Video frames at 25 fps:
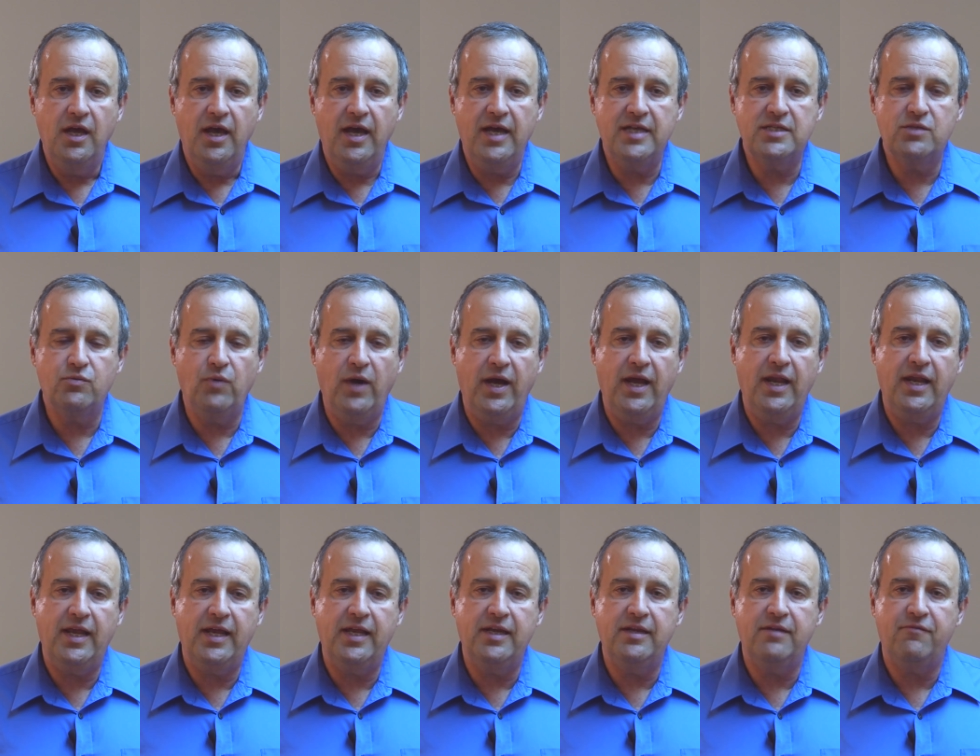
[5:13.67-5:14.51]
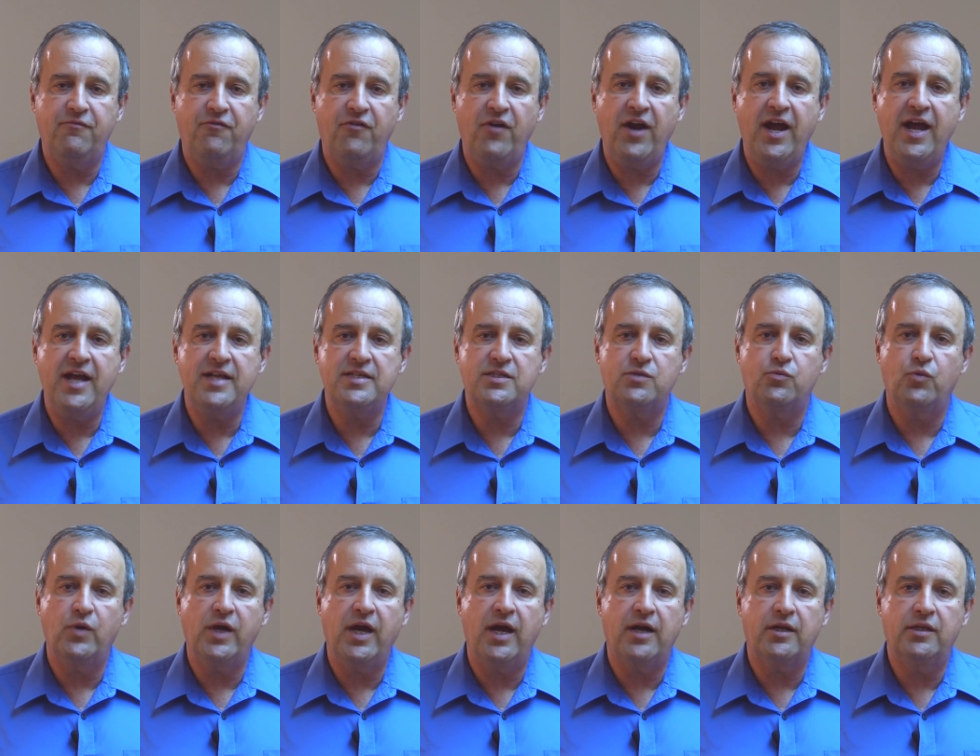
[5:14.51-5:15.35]
As well, in France,
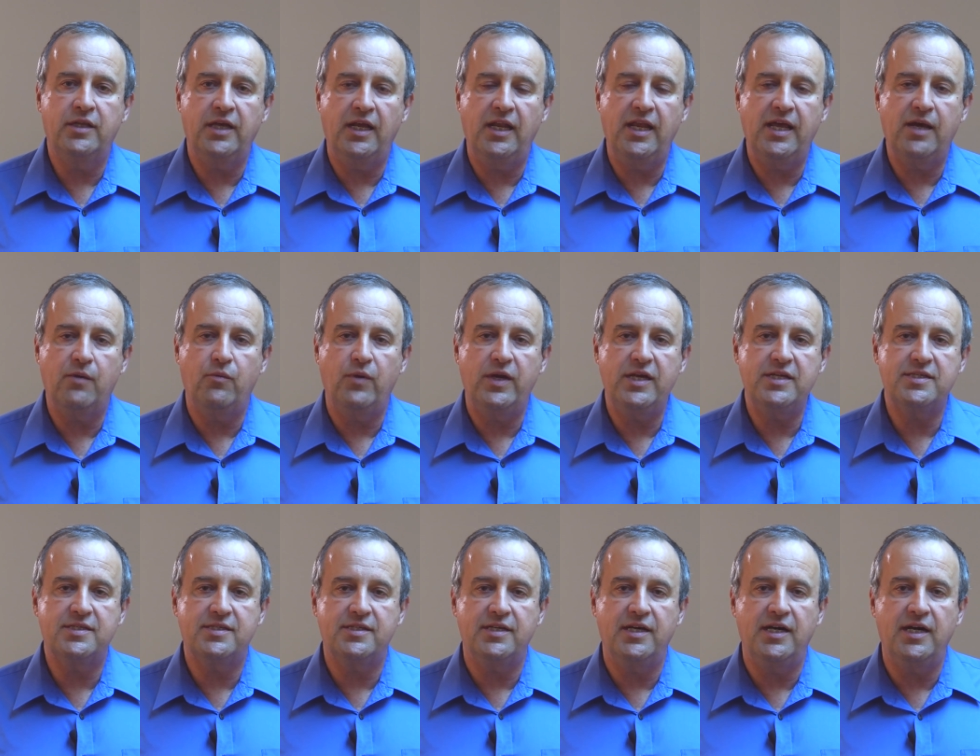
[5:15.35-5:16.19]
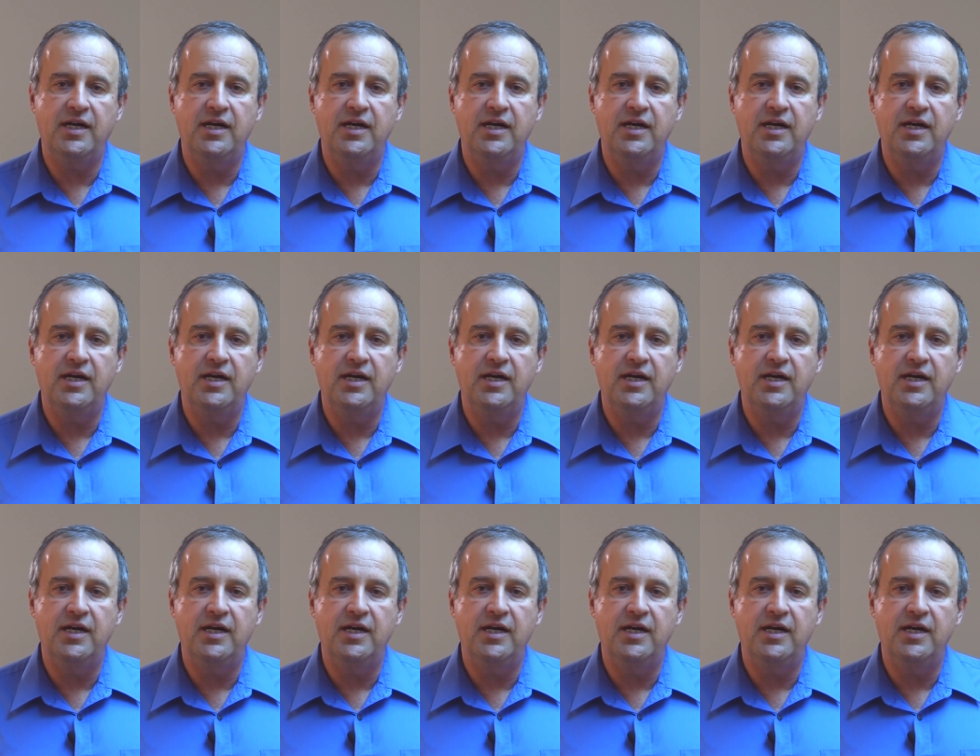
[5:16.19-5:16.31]
we are dealing with,